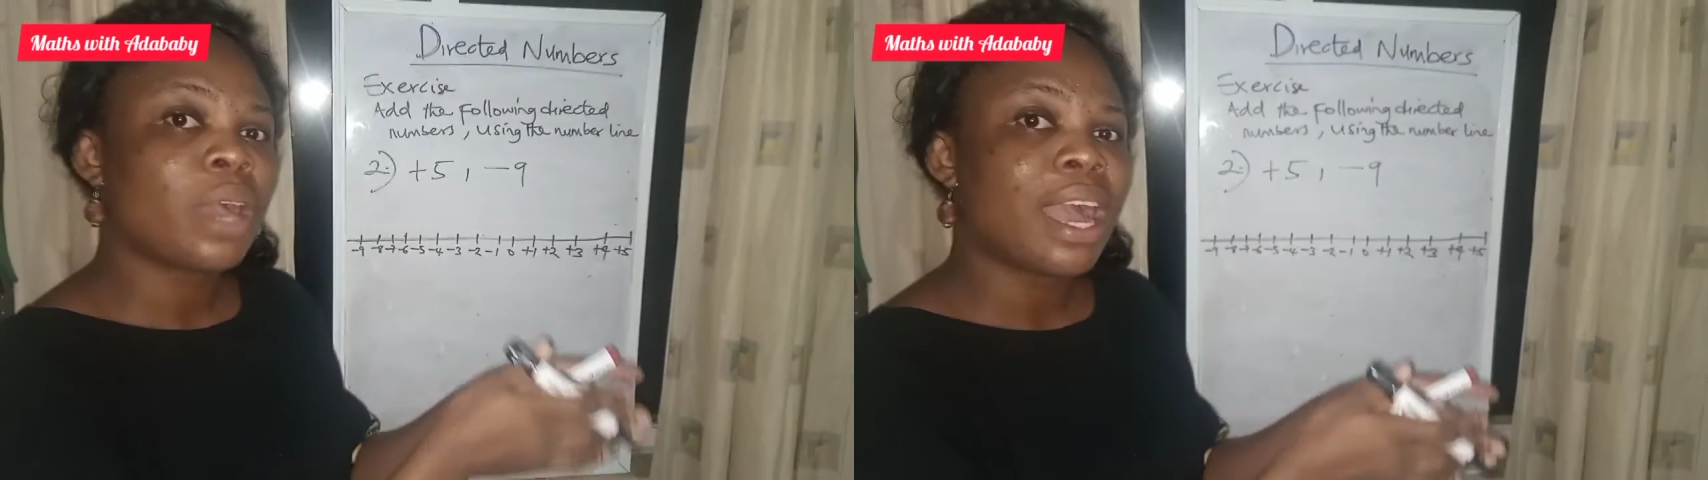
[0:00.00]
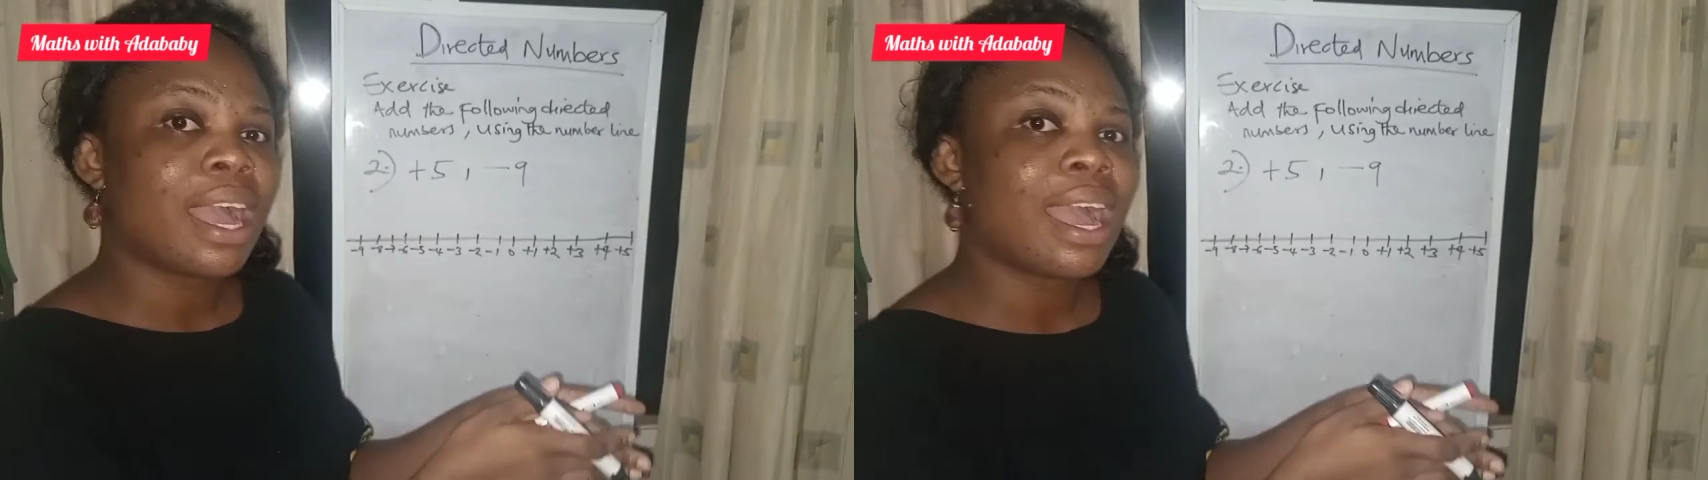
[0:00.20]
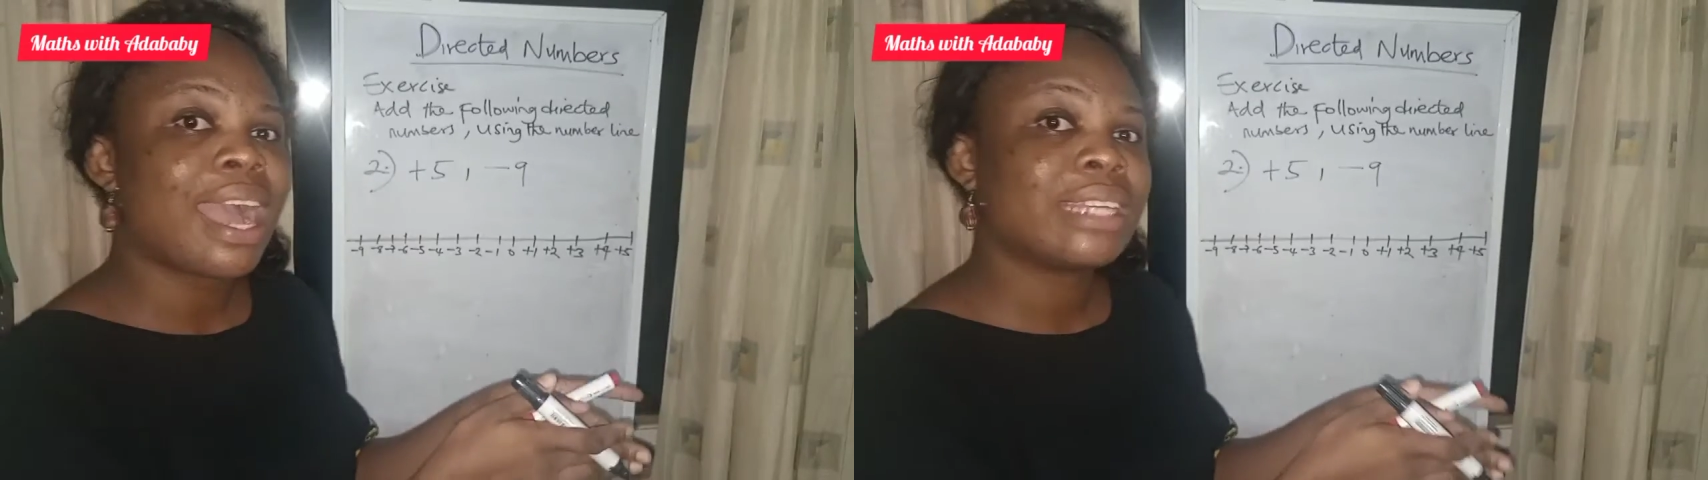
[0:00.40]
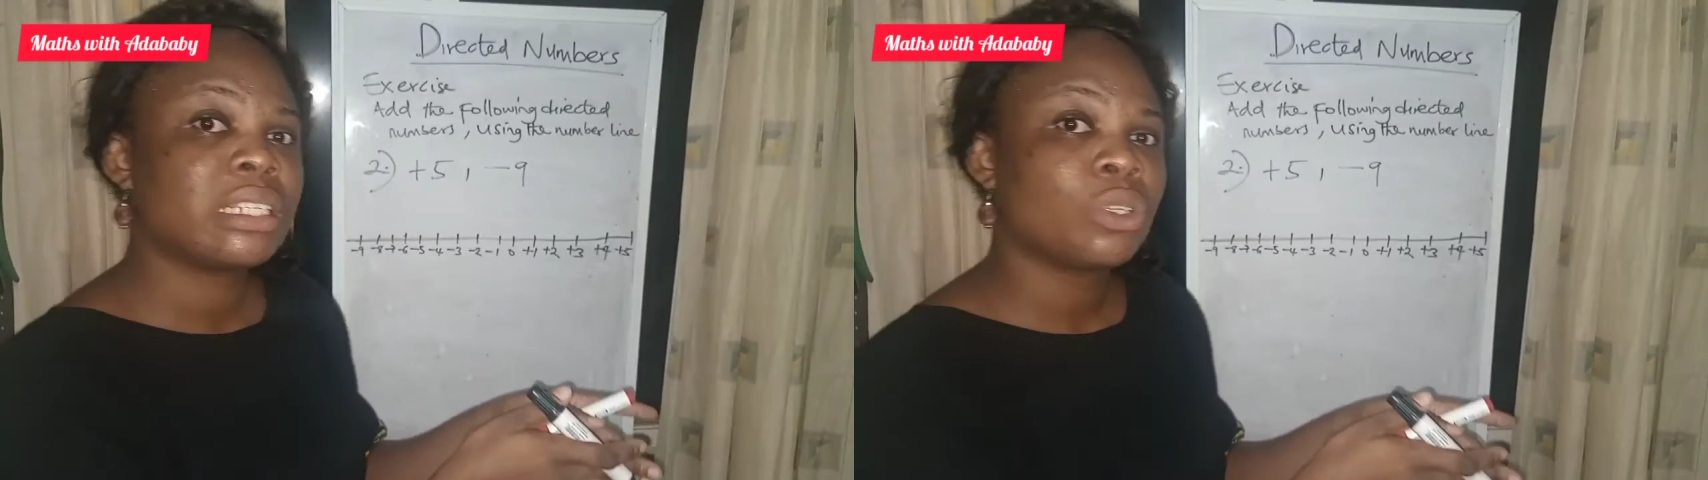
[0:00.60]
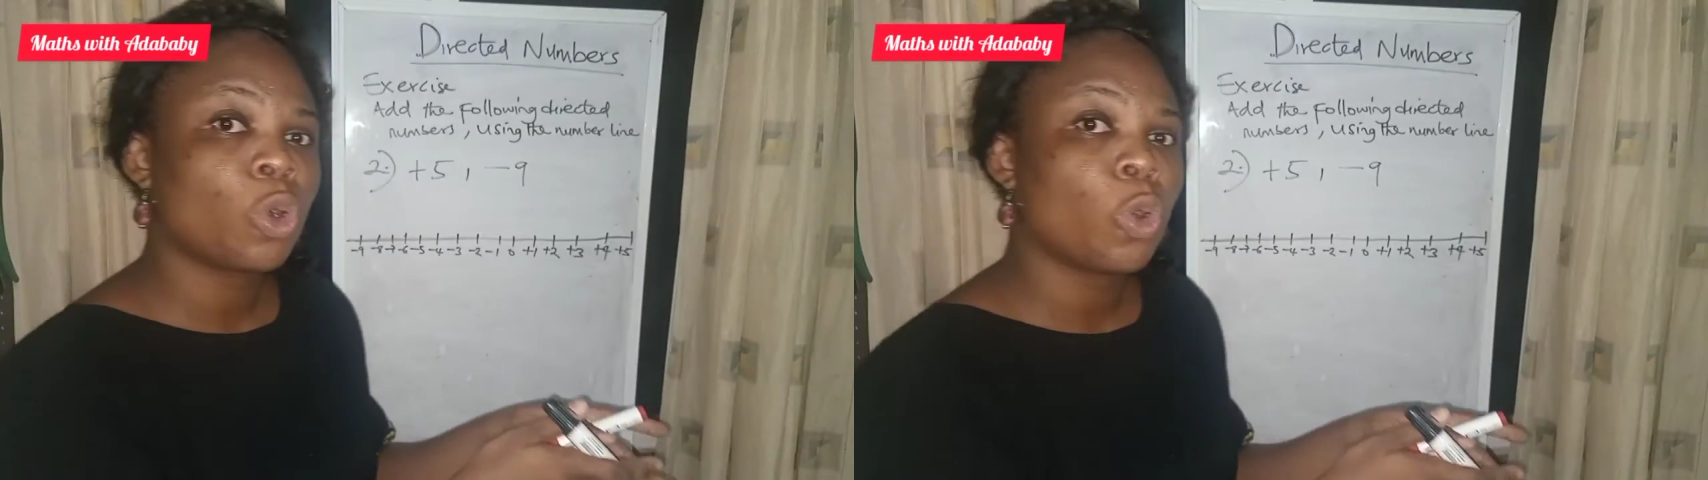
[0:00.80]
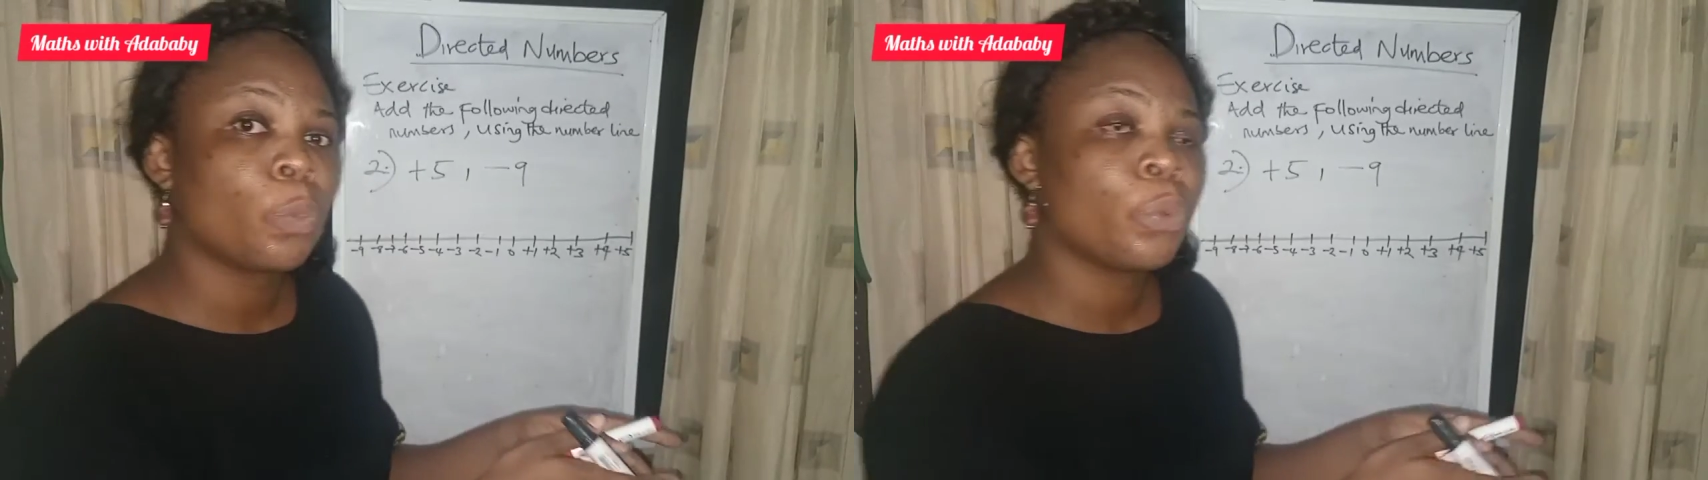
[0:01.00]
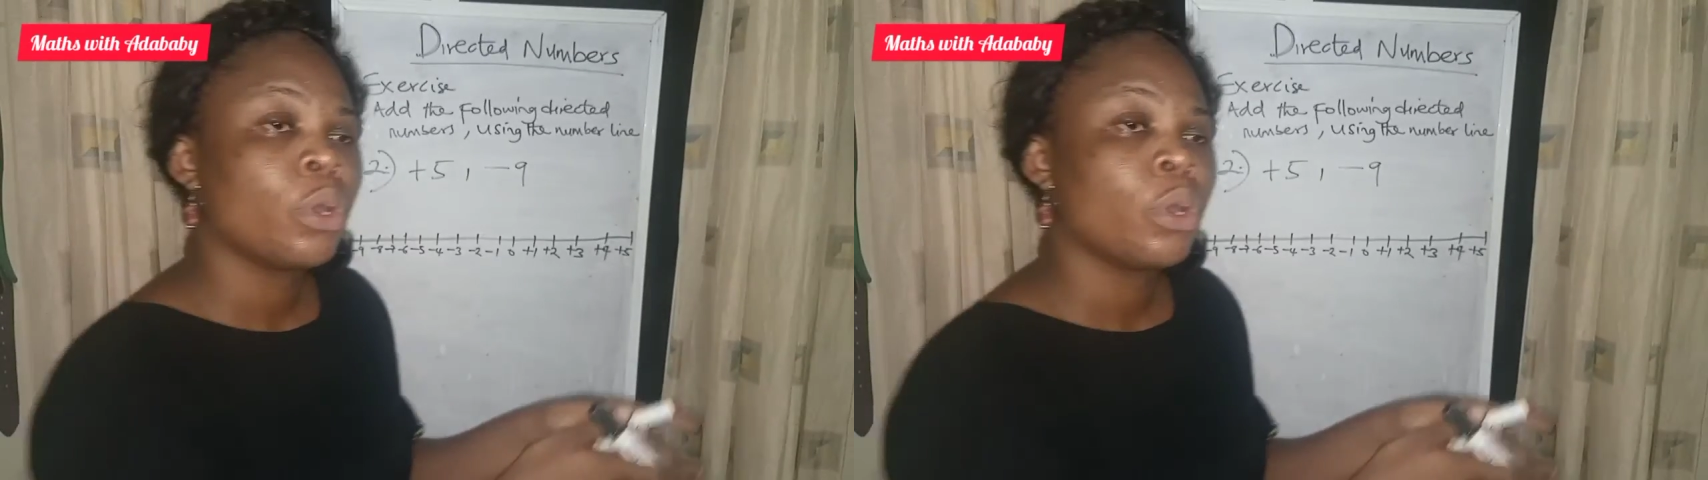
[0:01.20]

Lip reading: are adding up